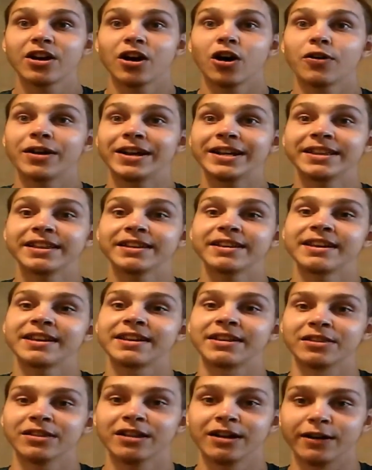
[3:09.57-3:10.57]
Oh, he did it
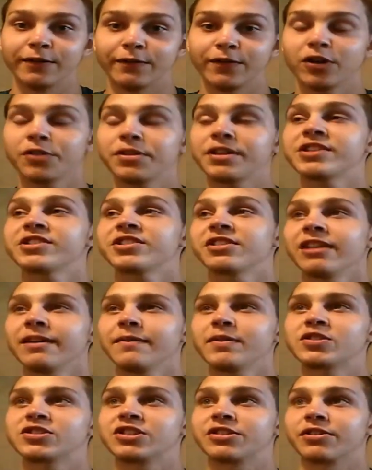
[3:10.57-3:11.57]
in love. Oh, they just
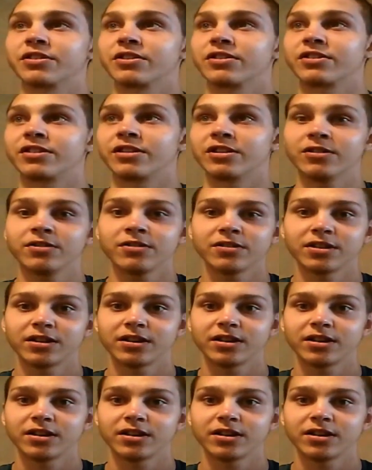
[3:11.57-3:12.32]
love each other, you know?